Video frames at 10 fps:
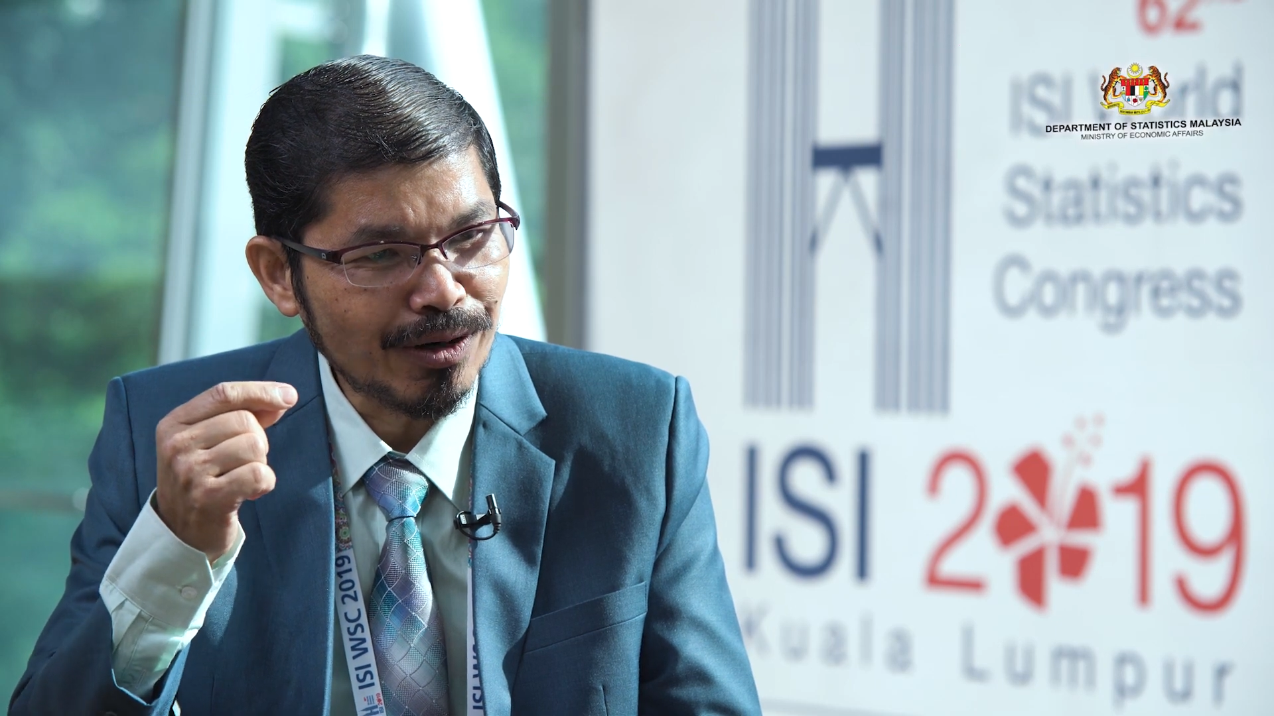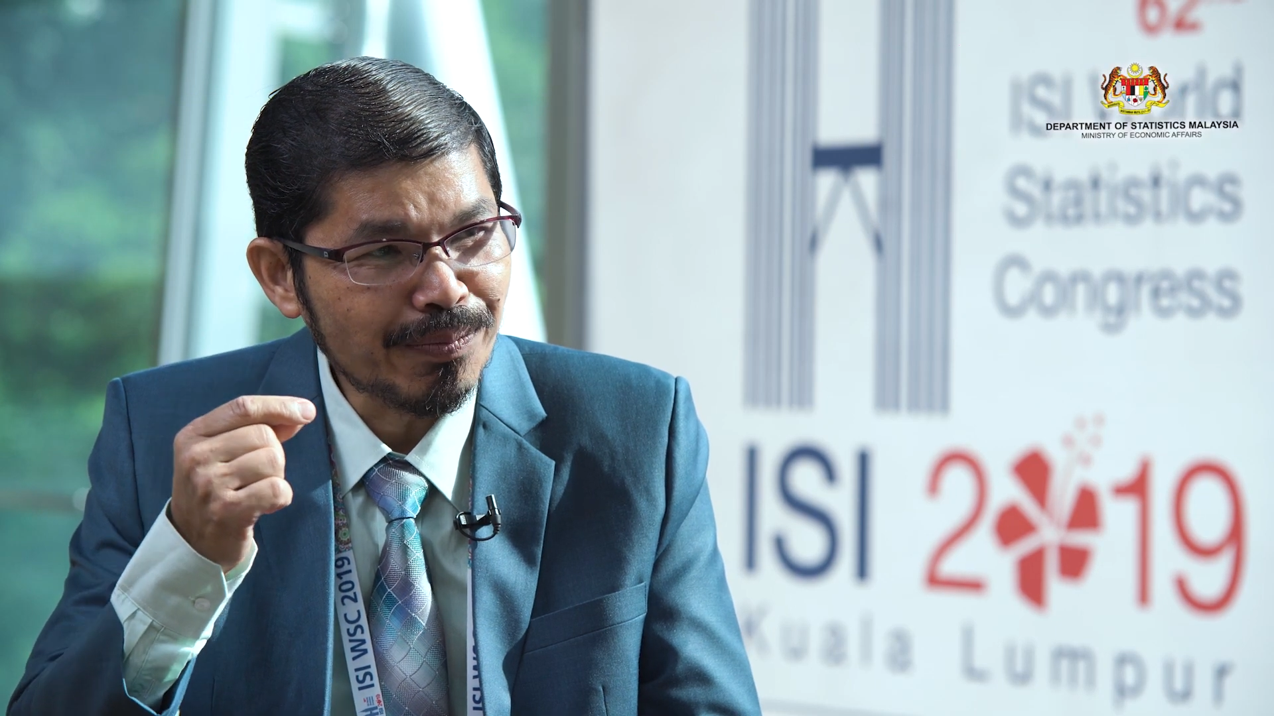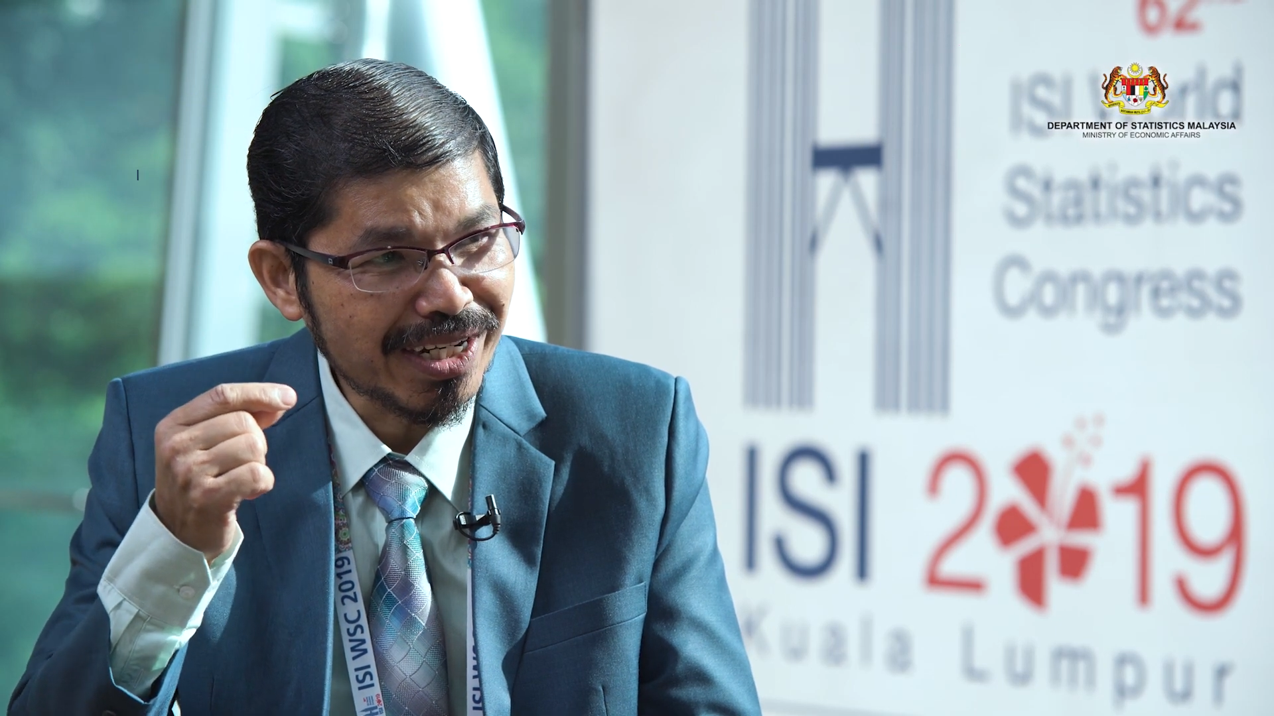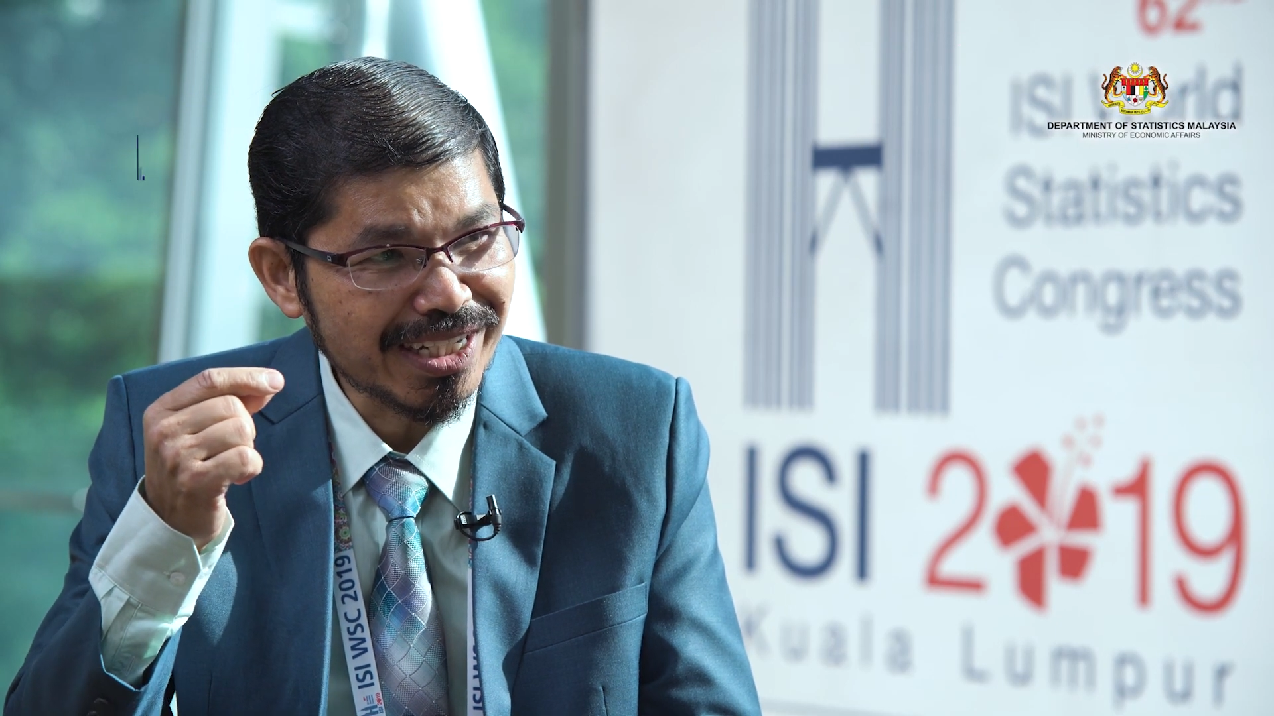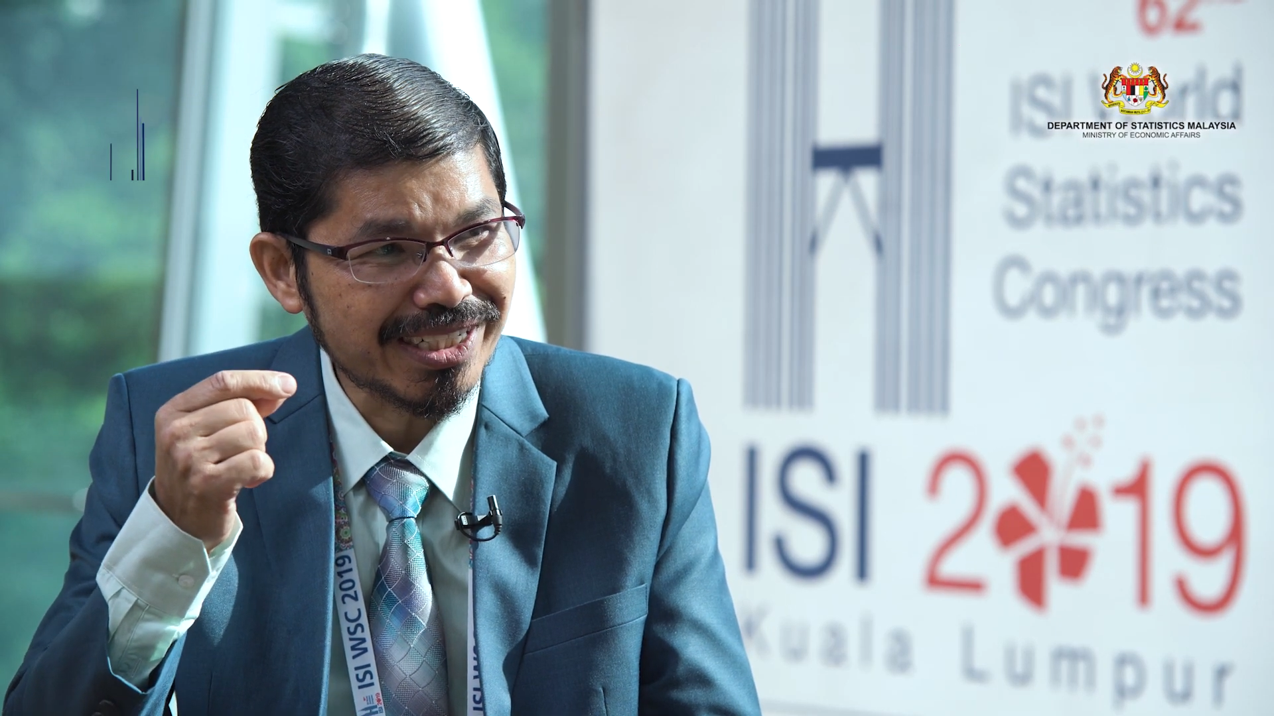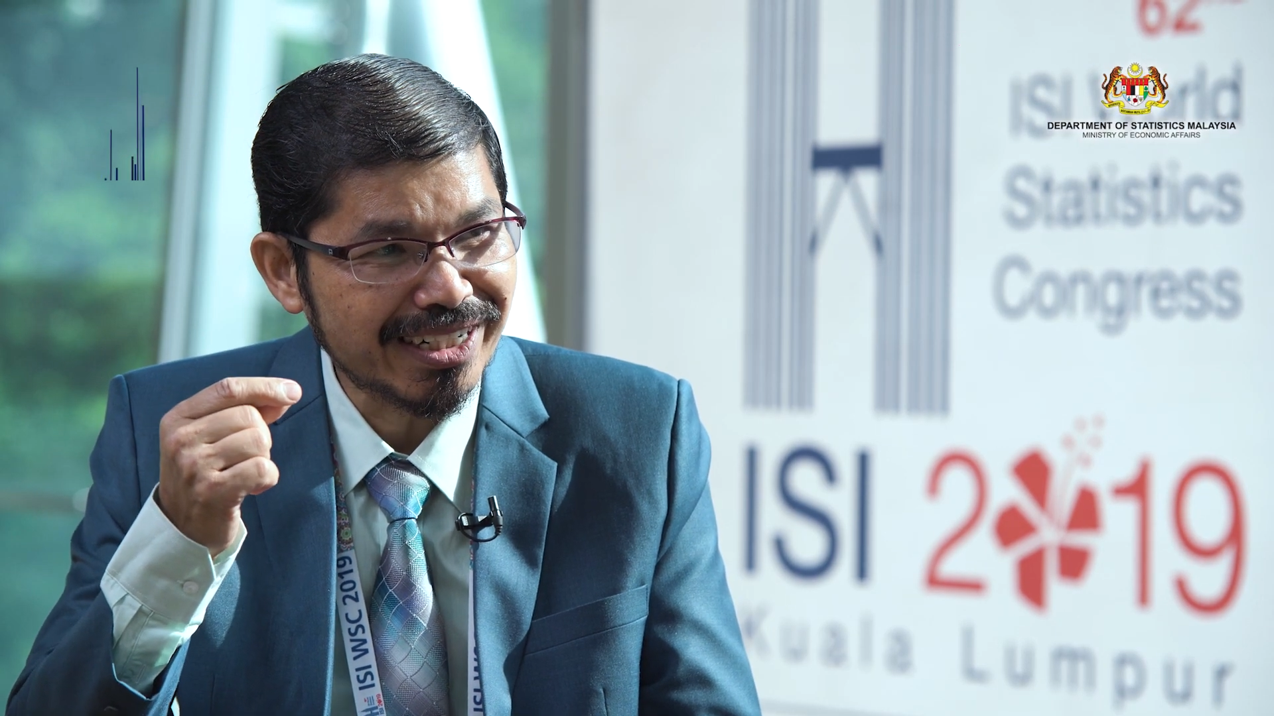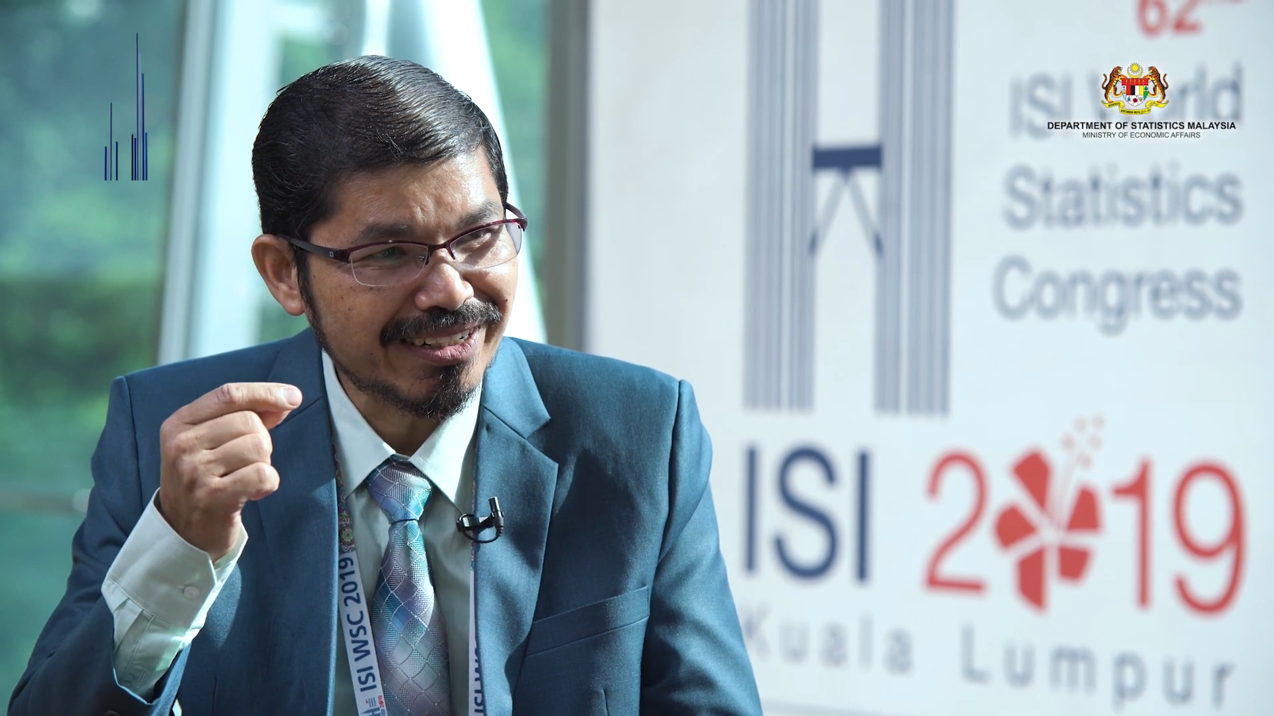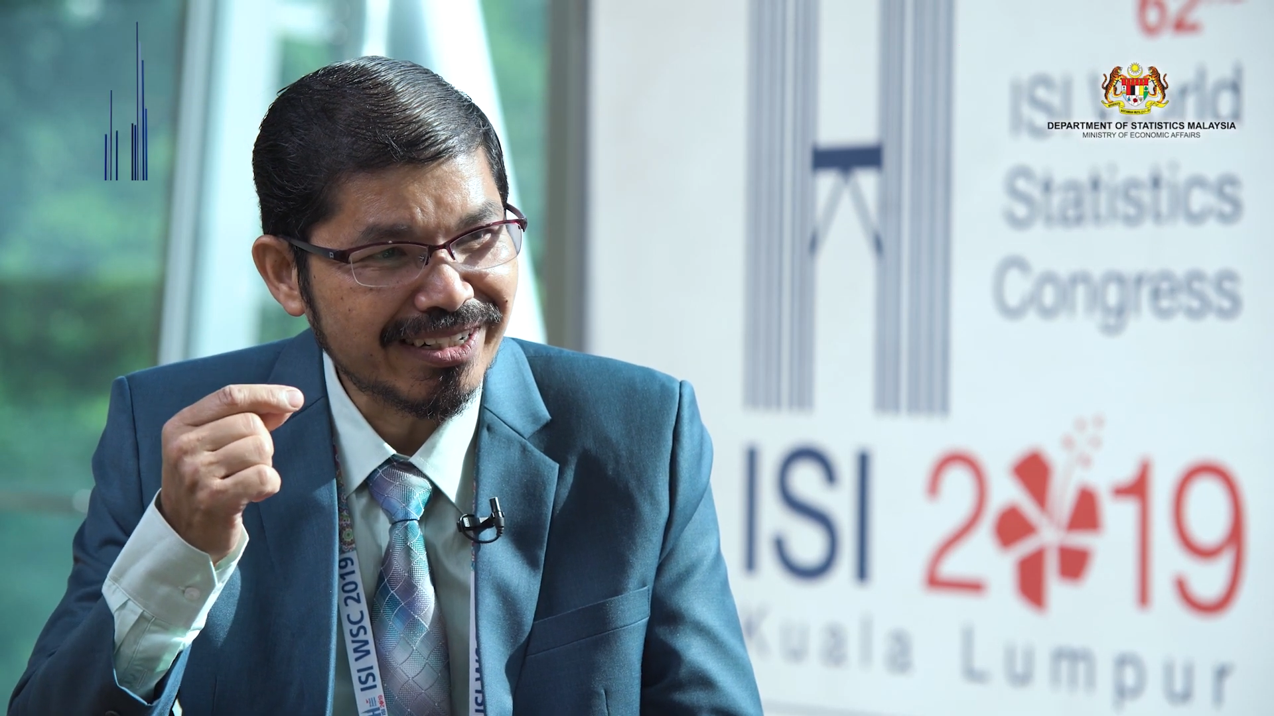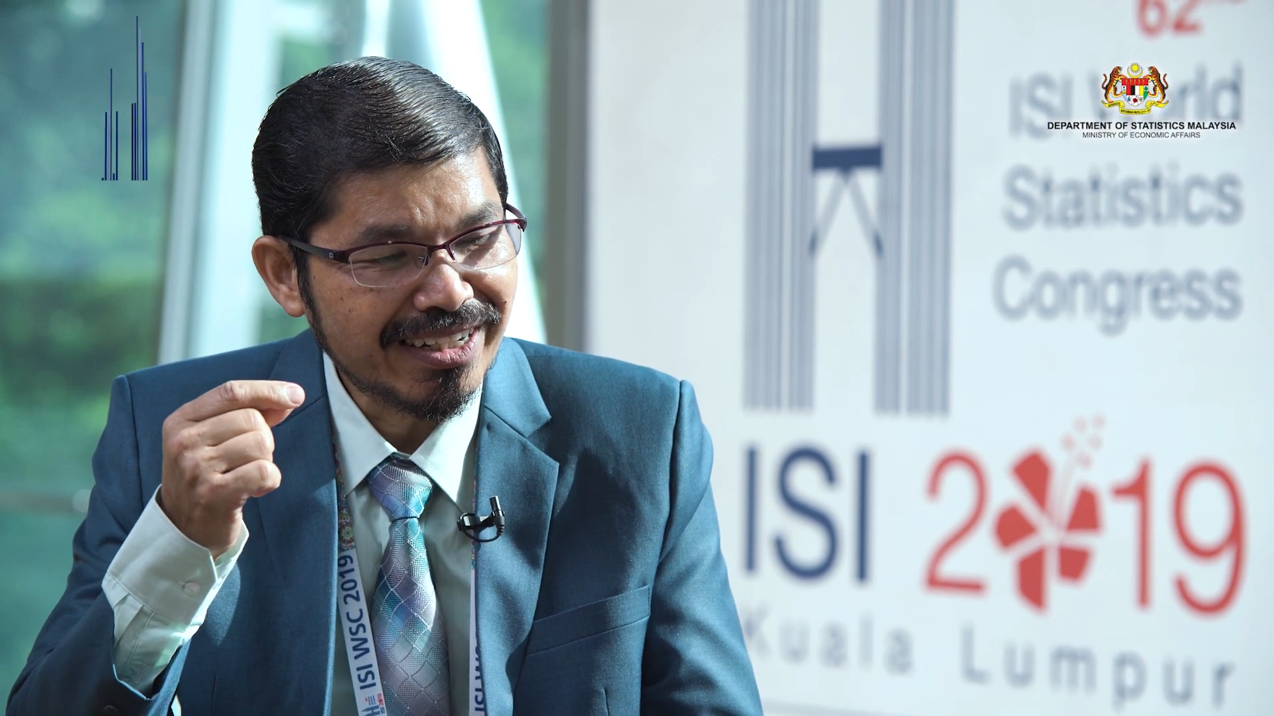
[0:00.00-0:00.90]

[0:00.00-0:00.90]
combination,